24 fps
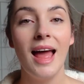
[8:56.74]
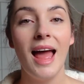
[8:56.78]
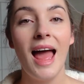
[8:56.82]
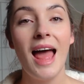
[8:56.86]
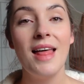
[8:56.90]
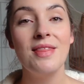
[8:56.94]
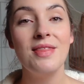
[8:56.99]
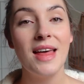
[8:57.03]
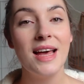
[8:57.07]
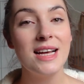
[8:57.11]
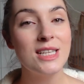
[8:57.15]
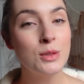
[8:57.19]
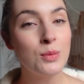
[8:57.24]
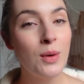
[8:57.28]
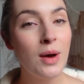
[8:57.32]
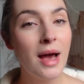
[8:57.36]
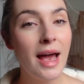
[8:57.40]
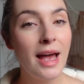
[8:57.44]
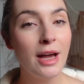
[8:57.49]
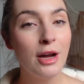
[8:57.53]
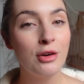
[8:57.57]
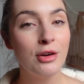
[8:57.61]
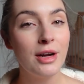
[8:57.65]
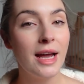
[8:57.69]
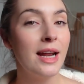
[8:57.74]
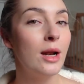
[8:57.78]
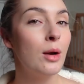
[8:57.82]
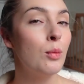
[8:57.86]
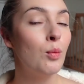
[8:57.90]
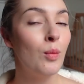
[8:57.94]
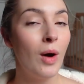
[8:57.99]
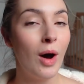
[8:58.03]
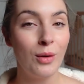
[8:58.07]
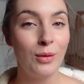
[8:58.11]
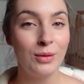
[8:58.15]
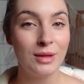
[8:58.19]
And that's why I
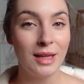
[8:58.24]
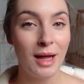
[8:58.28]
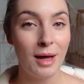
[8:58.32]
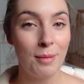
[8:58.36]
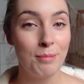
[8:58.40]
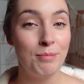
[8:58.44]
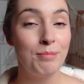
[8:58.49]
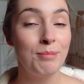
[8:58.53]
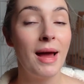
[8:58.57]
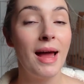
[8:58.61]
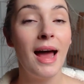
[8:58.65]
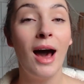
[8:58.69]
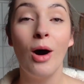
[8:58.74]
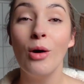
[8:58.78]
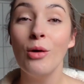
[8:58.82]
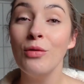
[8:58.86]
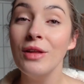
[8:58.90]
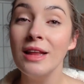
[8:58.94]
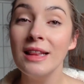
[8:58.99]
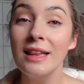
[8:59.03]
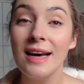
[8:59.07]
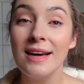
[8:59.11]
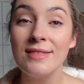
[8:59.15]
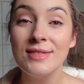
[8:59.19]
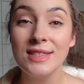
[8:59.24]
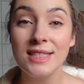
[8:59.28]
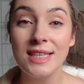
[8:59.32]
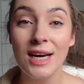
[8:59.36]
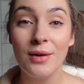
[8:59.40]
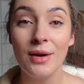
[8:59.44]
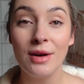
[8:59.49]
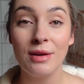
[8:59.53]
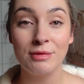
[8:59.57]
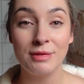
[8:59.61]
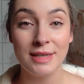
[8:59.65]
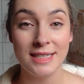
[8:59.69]
created Welle Club, my healthy
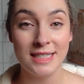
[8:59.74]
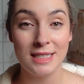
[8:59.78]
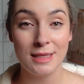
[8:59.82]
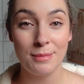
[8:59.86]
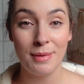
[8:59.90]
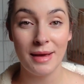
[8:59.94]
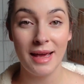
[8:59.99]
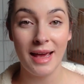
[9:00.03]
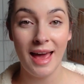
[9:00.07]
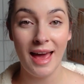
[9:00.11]
lifestyle and recipe